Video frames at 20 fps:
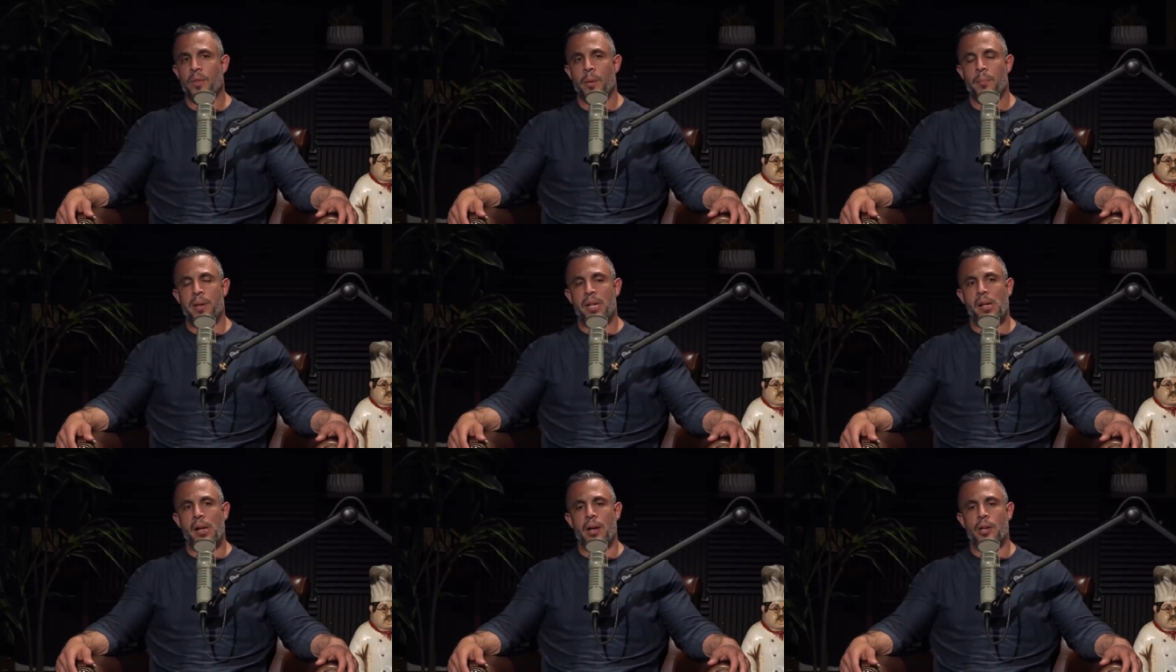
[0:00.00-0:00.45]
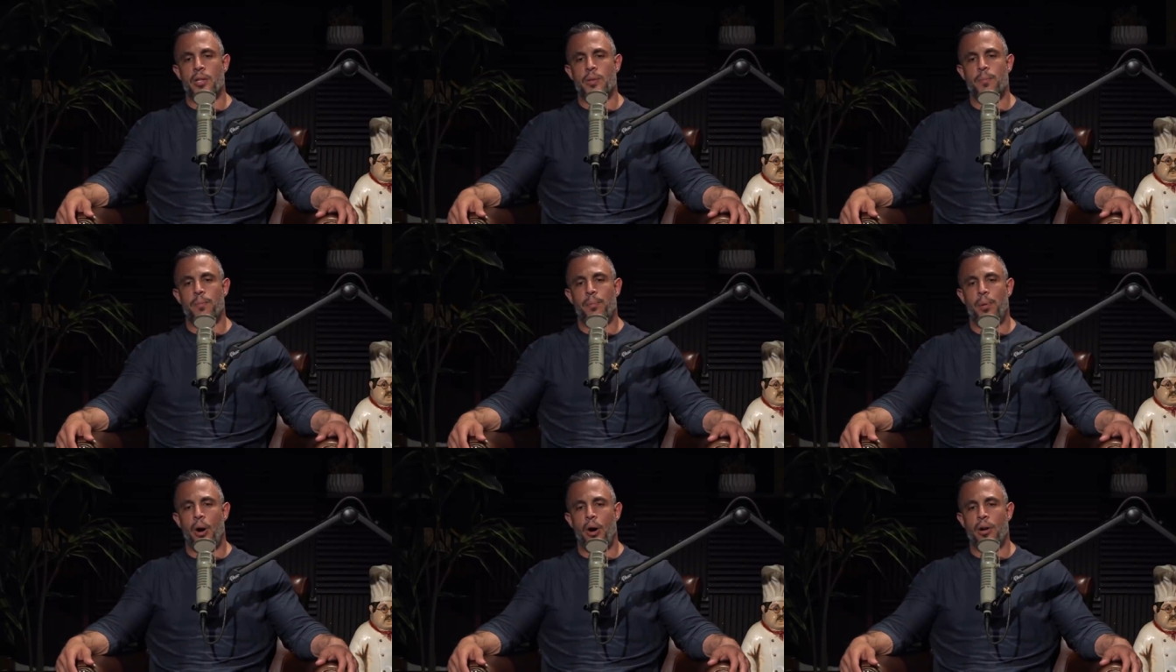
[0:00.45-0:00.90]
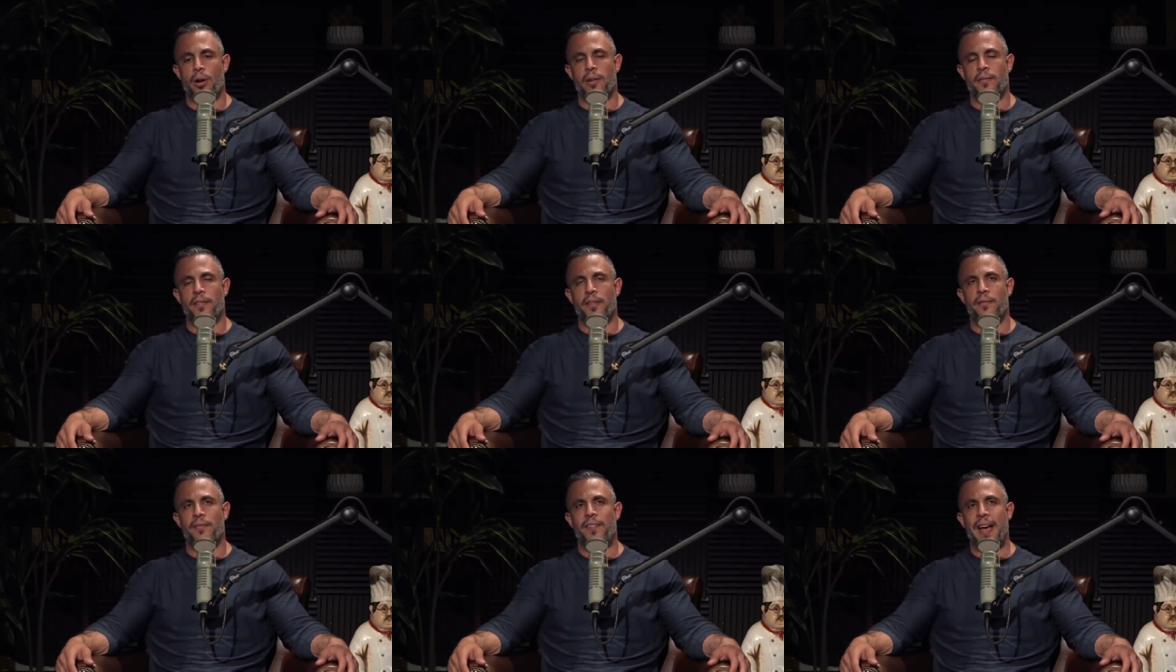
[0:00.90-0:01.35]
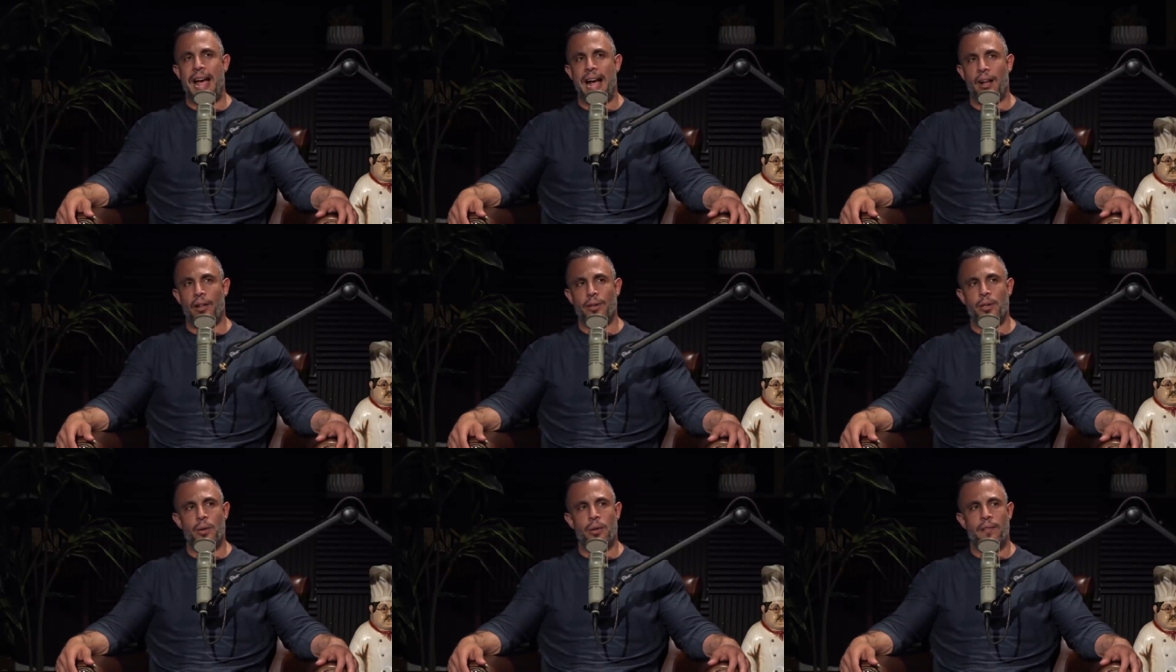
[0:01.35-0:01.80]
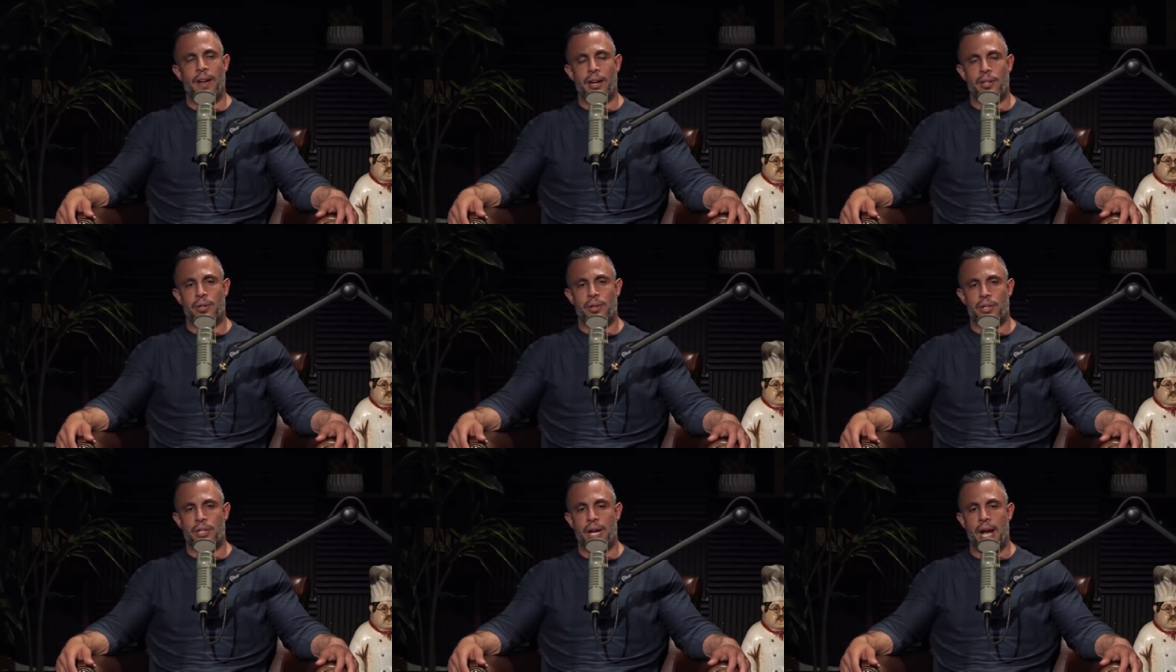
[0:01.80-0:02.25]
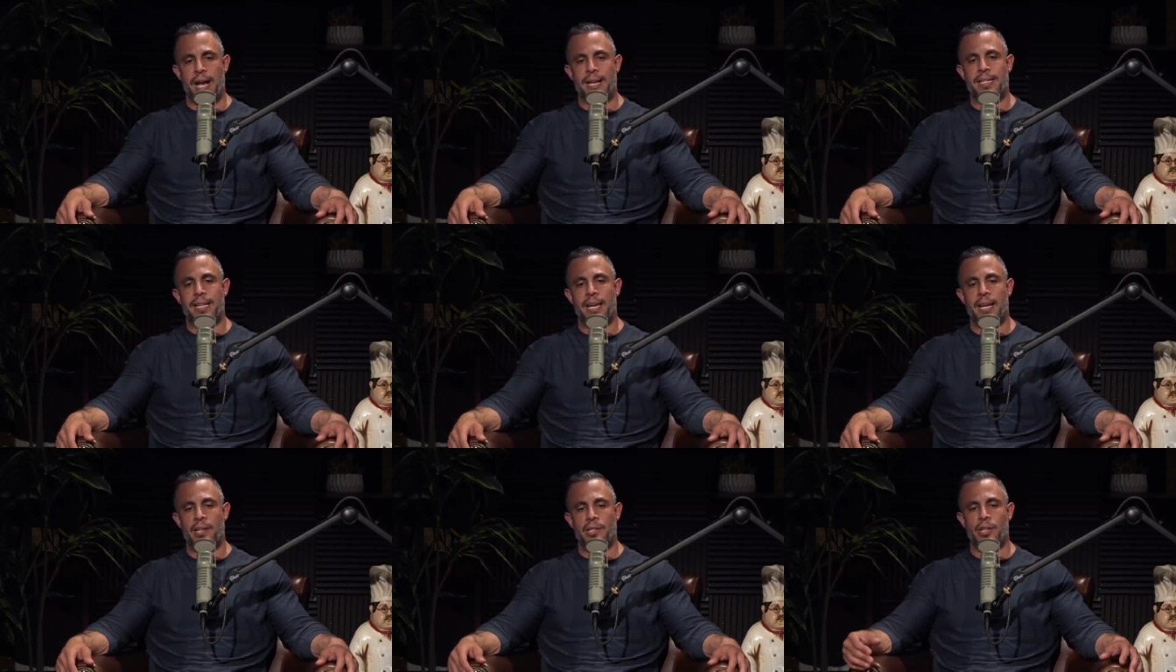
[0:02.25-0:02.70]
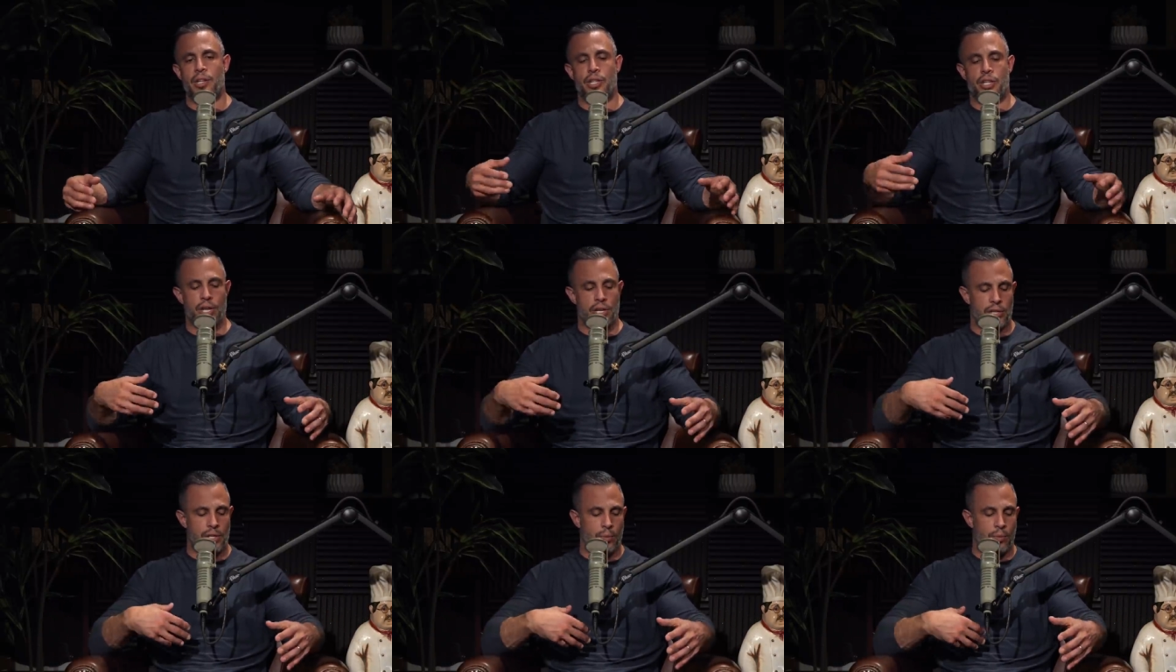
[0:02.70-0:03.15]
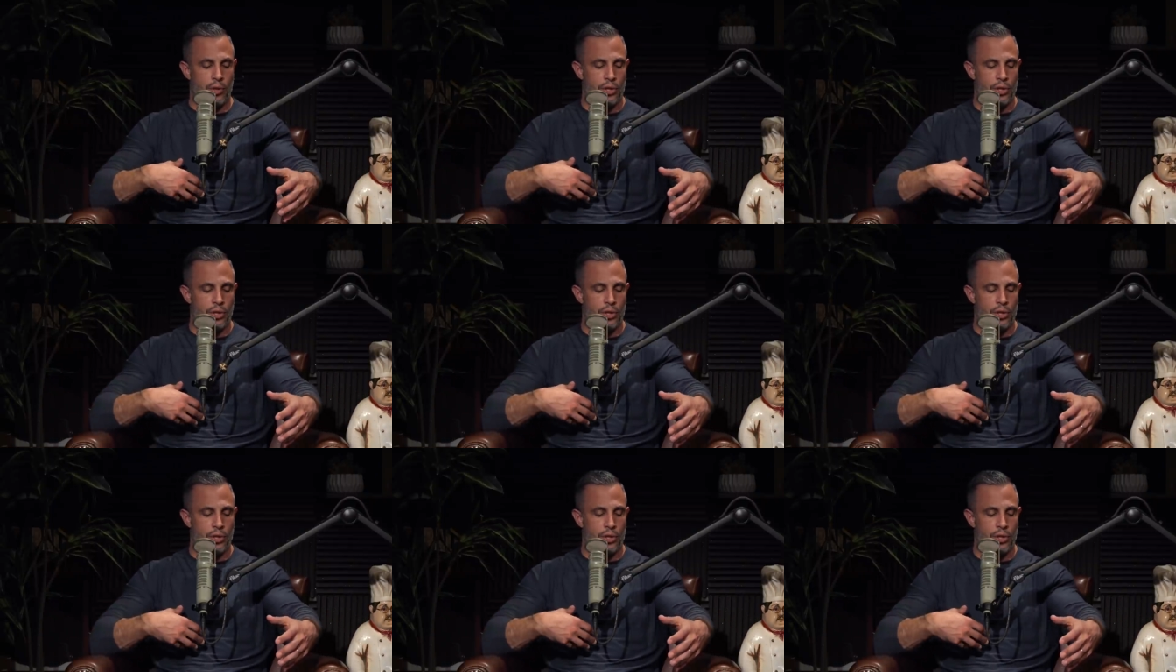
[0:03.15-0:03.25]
Because part of the value of exercise isn't just the